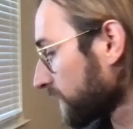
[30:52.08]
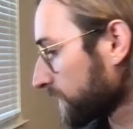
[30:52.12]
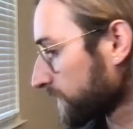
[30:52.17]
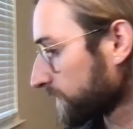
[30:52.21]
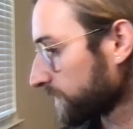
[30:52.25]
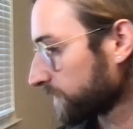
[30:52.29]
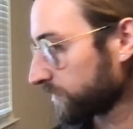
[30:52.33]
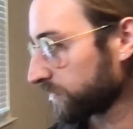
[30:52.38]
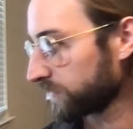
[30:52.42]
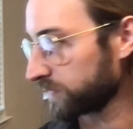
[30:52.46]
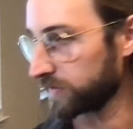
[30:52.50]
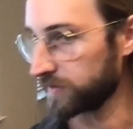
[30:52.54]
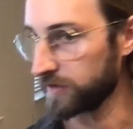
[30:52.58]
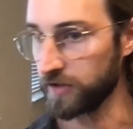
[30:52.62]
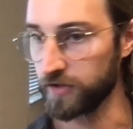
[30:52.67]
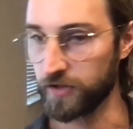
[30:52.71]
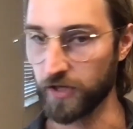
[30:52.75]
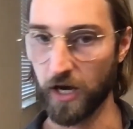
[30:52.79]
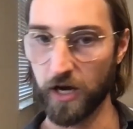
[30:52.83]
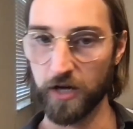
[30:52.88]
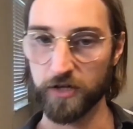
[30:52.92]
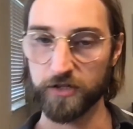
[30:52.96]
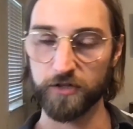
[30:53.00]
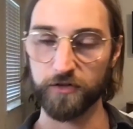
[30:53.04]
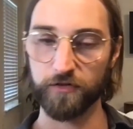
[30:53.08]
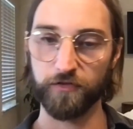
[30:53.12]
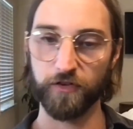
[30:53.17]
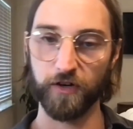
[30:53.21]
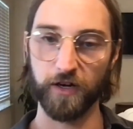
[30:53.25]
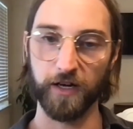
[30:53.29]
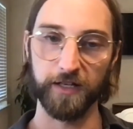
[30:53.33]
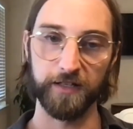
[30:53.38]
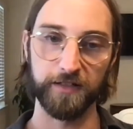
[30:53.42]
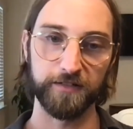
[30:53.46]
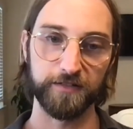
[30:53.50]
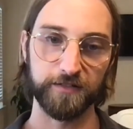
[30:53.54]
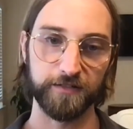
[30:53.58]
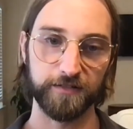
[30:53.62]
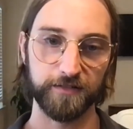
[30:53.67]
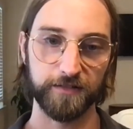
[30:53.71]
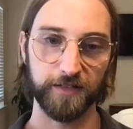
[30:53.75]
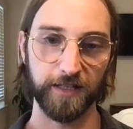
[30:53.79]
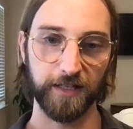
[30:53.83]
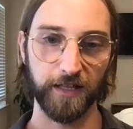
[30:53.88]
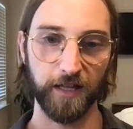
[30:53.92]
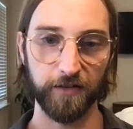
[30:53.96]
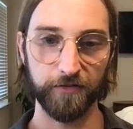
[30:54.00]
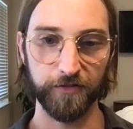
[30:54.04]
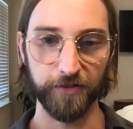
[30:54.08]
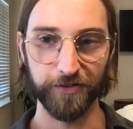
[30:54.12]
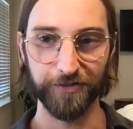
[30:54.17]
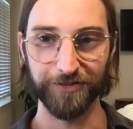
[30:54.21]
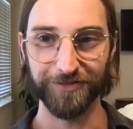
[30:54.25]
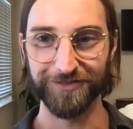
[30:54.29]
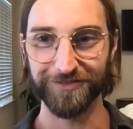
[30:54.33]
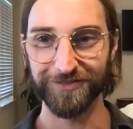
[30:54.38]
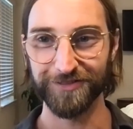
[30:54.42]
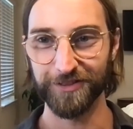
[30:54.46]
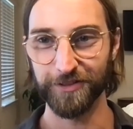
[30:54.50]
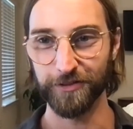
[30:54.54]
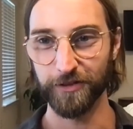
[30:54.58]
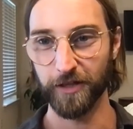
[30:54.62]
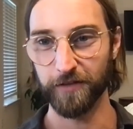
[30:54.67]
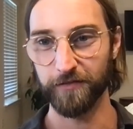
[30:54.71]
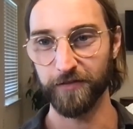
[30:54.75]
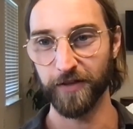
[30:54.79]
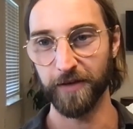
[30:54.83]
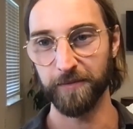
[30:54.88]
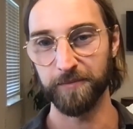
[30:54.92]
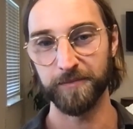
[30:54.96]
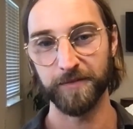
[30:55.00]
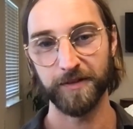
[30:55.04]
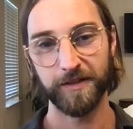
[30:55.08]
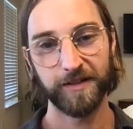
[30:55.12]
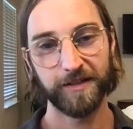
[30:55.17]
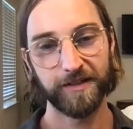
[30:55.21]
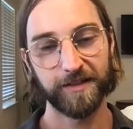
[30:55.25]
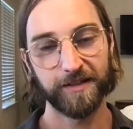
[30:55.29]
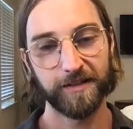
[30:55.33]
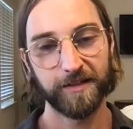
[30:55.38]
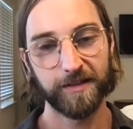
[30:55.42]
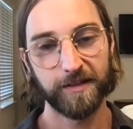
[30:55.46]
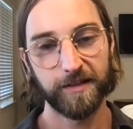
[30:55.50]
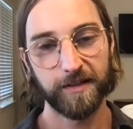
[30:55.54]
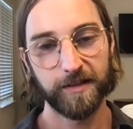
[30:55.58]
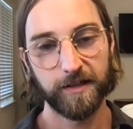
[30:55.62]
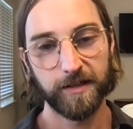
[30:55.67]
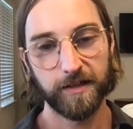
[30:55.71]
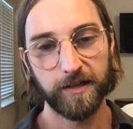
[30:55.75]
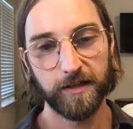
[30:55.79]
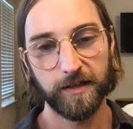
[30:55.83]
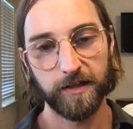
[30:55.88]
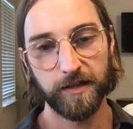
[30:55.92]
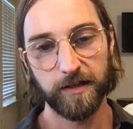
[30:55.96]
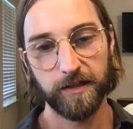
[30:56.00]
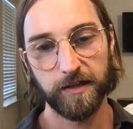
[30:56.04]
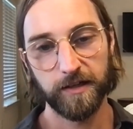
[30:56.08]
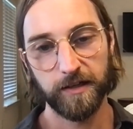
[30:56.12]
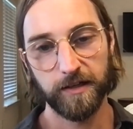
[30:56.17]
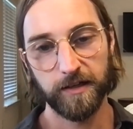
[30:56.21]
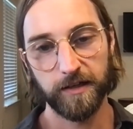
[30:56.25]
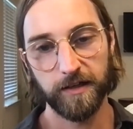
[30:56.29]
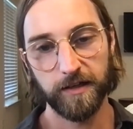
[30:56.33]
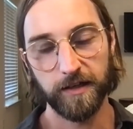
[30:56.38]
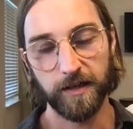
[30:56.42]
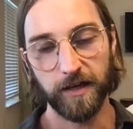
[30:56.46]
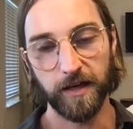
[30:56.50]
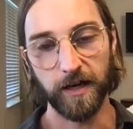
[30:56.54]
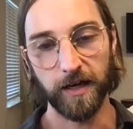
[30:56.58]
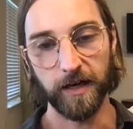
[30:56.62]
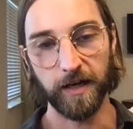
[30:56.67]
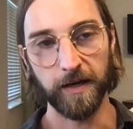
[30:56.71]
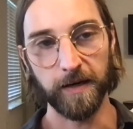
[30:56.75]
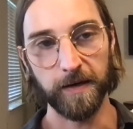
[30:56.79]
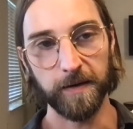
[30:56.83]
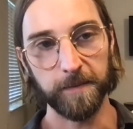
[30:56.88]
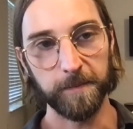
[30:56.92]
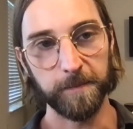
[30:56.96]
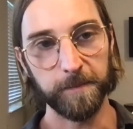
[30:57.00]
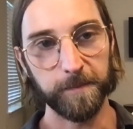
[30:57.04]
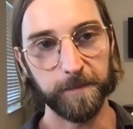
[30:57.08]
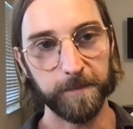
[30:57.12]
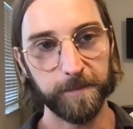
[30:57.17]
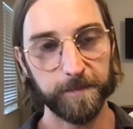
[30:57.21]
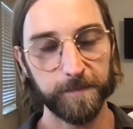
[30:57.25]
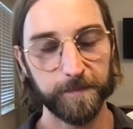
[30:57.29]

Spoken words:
The dogs are fine. They love you. You love them. One